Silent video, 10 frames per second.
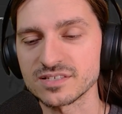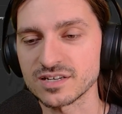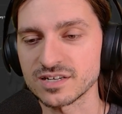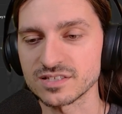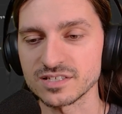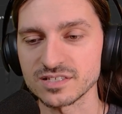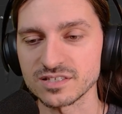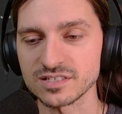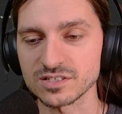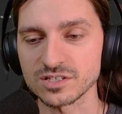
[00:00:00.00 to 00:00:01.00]

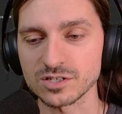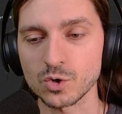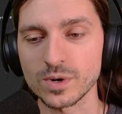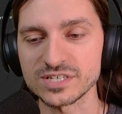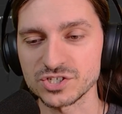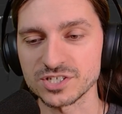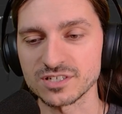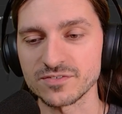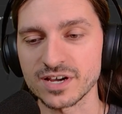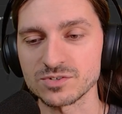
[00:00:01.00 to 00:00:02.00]
the question
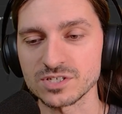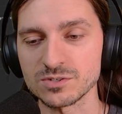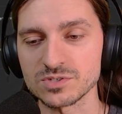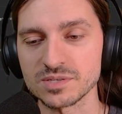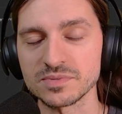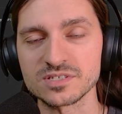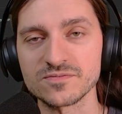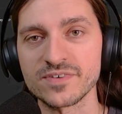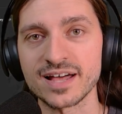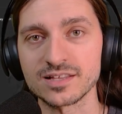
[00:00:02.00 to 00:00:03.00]
of how to use them is a
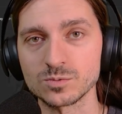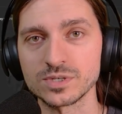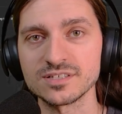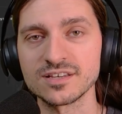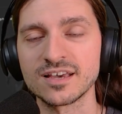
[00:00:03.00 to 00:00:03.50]
valid one,